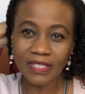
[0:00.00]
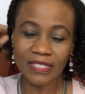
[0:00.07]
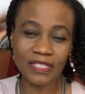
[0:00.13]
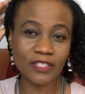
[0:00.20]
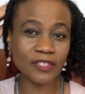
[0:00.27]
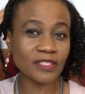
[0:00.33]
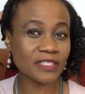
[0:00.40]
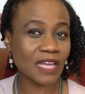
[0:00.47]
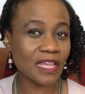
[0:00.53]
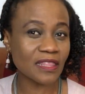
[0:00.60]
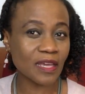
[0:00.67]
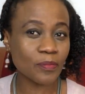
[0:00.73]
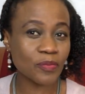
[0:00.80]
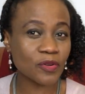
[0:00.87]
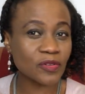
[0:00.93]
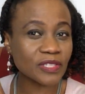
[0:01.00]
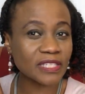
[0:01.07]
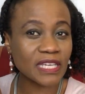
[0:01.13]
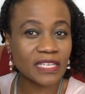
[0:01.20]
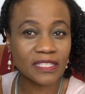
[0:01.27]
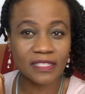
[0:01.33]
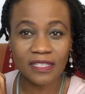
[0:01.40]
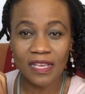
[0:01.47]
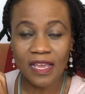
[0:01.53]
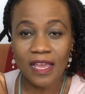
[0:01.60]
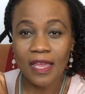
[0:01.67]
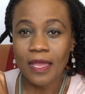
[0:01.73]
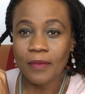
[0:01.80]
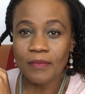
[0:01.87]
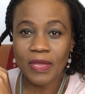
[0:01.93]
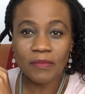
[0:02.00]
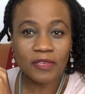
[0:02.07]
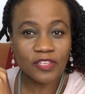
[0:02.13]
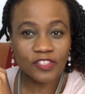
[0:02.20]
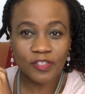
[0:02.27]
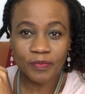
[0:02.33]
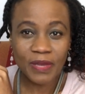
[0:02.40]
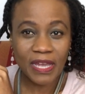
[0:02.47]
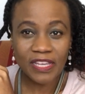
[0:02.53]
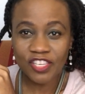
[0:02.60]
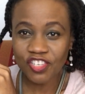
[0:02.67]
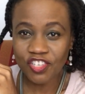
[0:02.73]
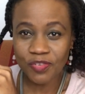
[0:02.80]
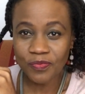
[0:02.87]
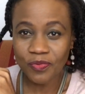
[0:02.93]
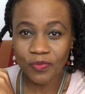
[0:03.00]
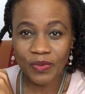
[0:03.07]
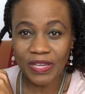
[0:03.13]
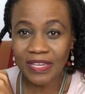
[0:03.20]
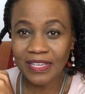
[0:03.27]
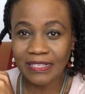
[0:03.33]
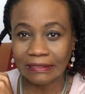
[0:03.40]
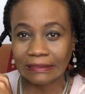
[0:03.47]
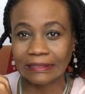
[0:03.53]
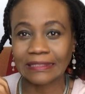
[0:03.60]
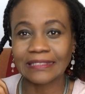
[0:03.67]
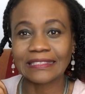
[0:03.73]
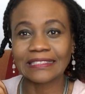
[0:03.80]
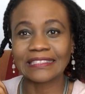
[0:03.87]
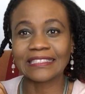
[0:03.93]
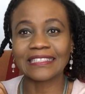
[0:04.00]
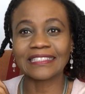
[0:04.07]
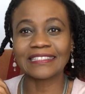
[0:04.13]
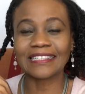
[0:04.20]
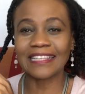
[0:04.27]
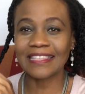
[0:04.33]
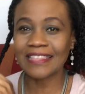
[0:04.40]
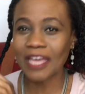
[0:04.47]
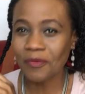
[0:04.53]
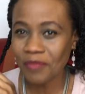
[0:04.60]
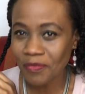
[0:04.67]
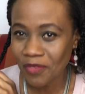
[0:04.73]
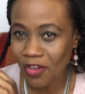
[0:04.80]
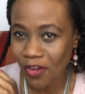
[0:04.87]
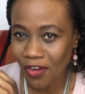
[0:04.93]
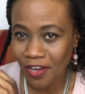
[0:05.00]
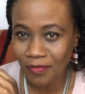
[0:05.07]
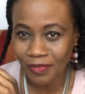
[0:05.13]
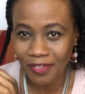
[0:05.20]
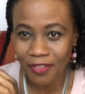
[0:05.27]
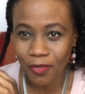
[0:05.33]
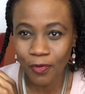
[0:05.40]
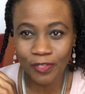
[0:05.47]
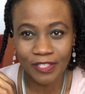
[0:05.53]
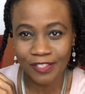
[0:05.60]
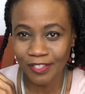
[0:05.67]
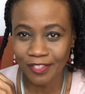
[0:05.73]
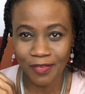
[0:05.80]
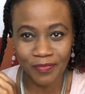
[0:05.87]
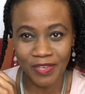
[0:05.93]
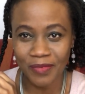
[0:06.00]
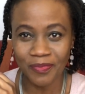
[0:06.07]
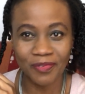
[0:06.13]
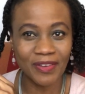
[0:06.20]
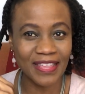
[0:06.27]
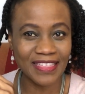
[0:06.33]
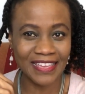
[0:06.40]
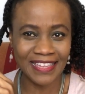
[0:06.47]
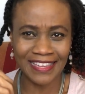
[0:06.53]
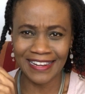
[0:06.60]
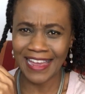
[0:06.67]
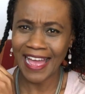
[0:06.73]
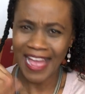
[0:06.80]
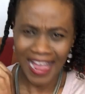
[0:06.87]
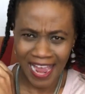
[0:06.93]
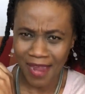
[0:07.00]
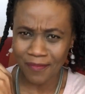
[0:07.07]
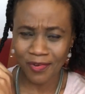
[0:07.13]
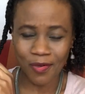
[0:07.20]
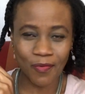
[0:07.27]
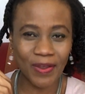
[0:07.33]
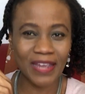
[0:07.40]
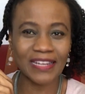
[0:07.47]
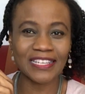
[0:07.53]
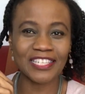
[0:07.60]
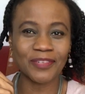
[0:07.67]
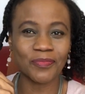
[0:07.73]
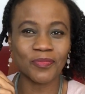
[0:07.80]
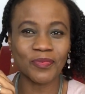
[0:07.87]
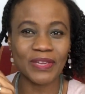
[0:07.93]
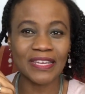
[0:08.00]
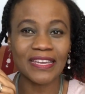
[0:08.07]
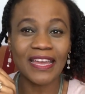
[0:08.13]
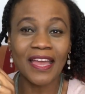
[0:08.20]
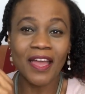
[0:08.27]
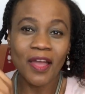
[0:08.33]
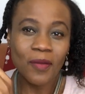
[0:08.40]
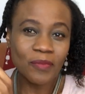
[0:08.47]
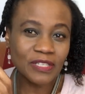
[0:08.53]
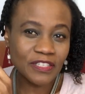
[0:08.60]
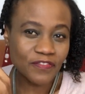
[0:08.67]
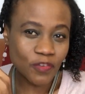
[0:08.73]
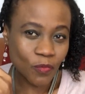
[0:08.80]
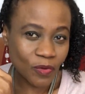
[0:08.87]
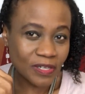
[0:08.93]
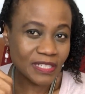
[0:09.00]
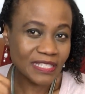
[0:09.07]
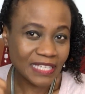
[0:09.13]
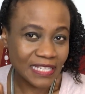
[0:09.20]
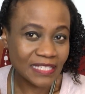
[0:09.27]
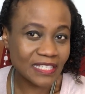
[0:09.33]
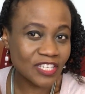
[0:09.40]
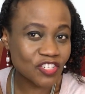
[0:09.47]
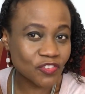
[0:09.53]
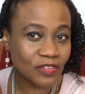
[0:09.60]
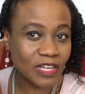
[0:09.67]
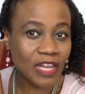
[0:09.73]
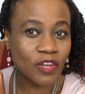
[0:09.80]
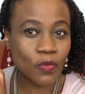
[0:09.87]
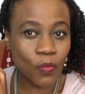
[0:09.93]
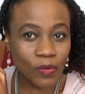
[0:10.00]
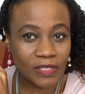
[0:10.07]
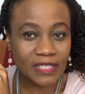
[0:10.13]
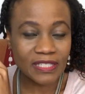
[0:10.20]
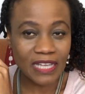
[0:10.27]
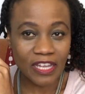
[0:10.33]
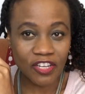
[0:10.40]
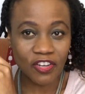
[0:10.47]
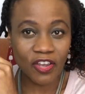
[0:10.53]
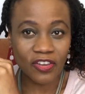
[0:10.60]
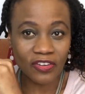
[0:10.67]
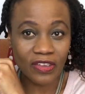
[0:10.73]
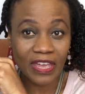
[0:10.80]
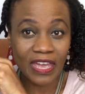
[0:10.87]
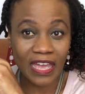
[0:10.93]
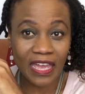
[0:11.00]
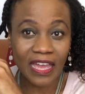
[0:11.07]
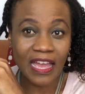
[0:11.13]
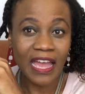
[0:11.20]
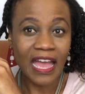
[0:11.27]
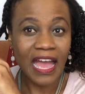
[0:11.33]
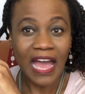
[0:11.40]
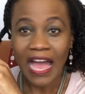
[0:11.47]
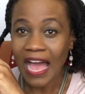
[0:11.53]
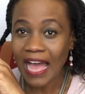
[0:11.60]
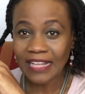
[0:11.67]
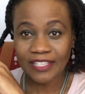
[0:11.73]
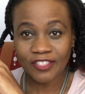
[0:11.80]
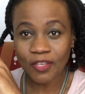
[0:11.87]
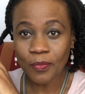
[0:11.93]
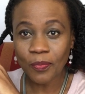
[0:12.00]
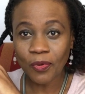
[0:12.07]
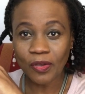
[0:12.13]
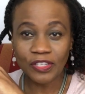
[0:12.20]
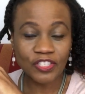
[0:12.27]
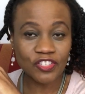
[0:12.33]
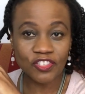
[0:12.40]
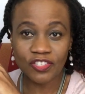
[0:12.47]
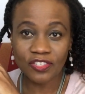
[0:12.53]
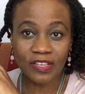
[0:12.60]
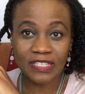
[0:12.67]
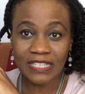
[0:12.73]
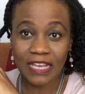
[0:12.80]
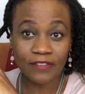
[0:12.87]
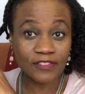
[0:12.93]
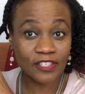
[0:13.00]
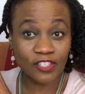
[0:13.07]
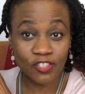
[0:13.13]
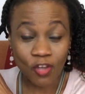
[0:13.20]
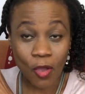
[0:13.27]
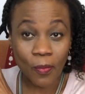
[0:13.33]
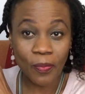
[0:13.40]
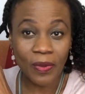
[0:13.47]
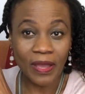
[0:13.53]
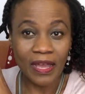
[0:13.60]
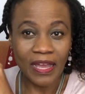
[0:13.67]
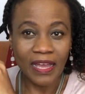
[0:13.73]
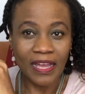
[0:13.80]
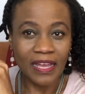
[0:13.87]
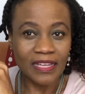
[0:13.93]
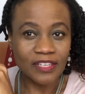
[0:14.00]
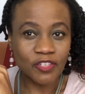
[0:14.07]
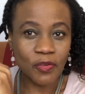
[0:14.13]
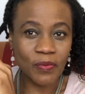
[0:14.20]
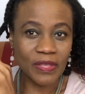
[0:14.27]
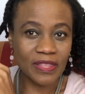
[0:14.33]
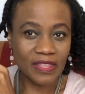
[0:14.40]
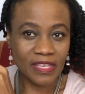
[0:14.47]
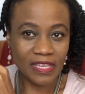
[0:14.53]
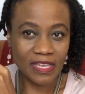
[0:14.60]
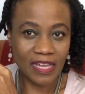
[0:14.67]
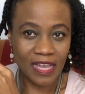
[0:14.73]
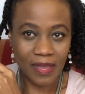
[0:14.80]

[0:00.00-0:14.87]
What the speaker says: to start that process. Maybe just buy a cheap wig. That may be horrible thoughts to some people who are thinking, I'm not wearing a cheap wig. But if you want to transition and you want to start growing your hair, at some point you're just going to have to stop doing the